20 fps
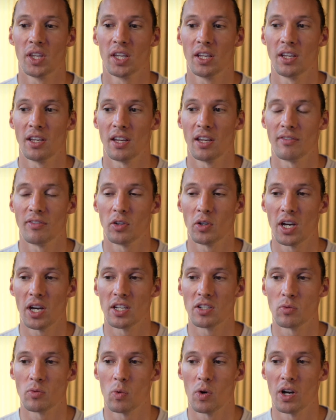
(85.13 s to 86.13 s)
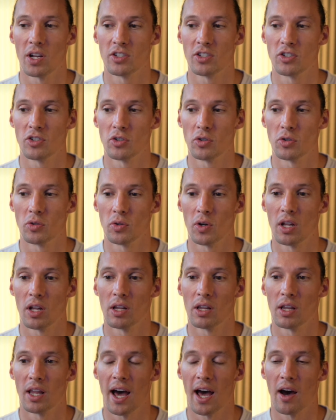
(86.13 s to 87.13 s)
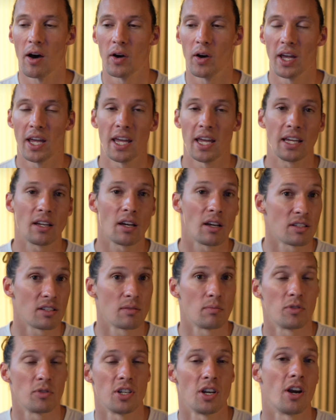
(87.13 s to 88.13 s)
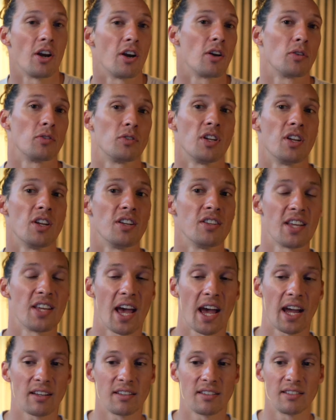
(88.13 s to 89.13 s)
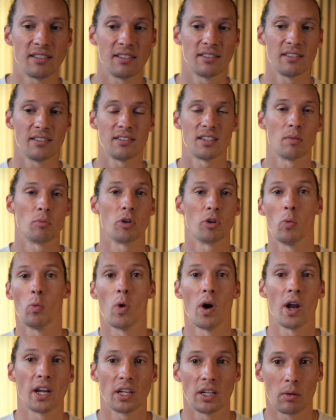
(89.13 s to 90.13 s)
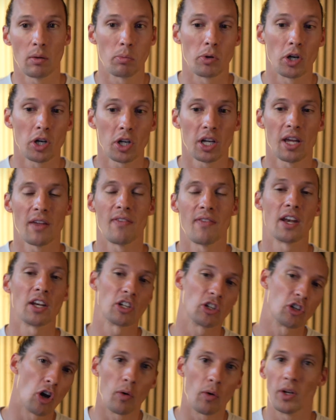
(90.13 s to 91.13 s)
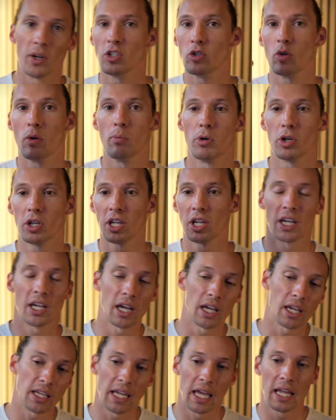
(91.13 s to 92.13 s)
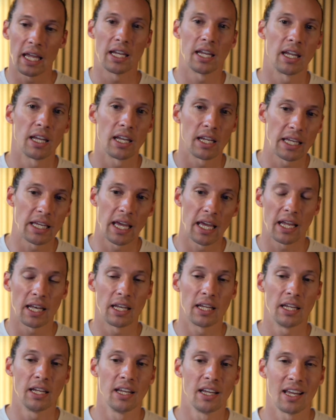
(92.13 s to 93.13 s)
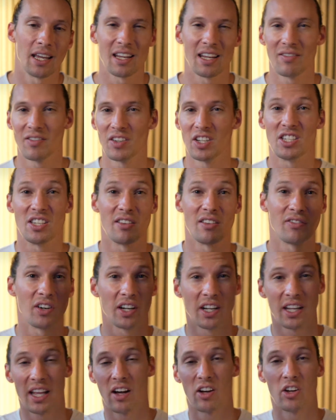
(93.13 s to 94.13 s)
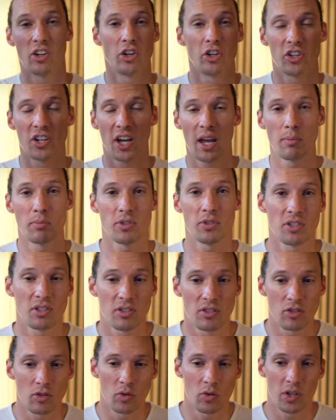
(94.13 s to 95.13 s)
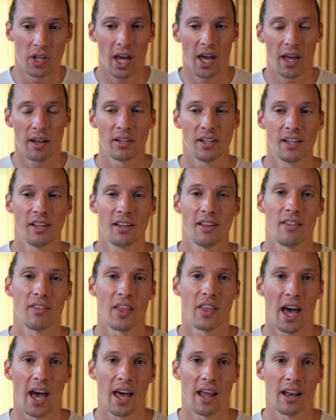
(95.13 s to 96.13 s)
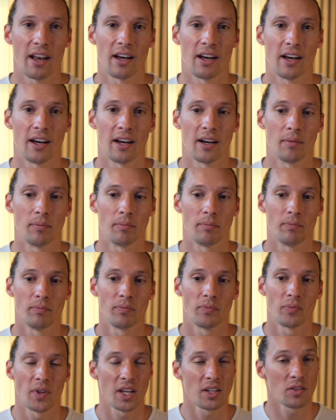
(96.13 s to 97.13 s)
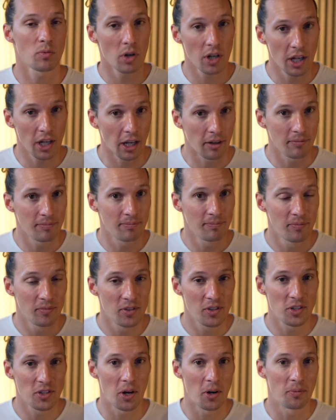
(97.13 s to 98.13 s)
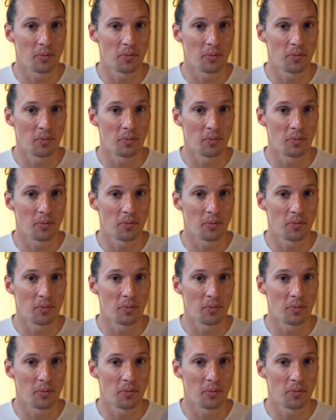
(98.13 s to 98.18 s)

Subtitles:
you guys want to allow a custom scenario to detect someone wanting to book and then go into a booking again and again, and even different calendar types doing that, that's working. So